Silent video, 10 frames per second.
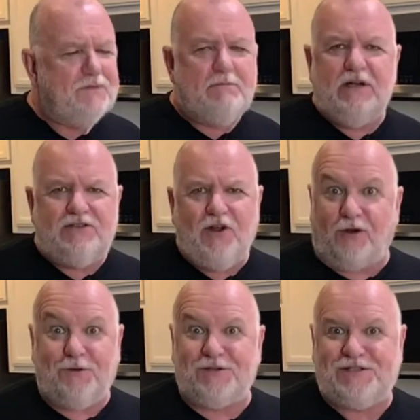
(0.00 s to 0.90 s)

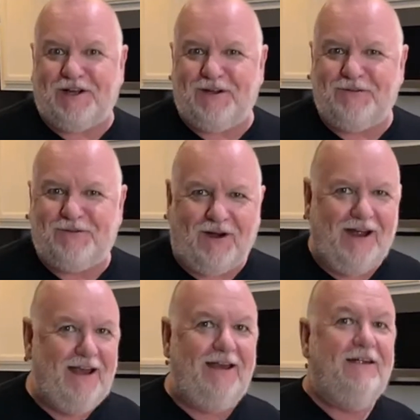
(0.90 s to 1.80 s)
McDonald's style
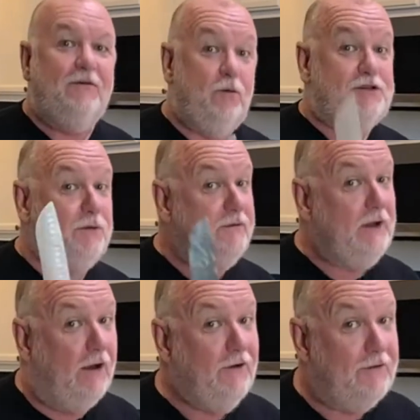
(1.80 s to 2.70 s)
fry, which we've
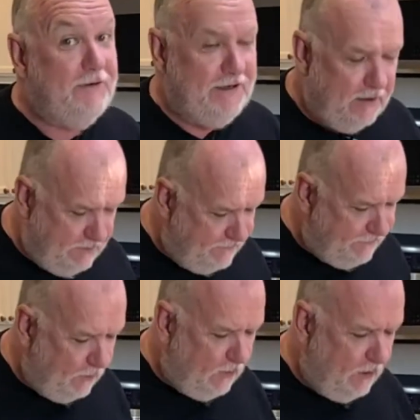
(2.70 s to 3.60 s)
done on a video
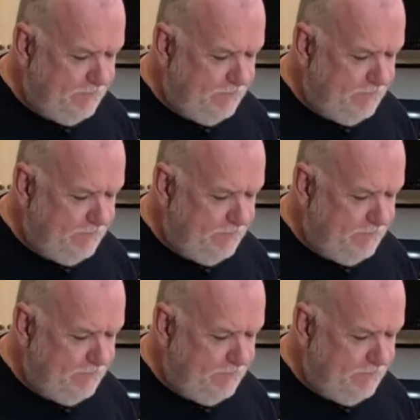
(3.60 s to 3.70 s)
before.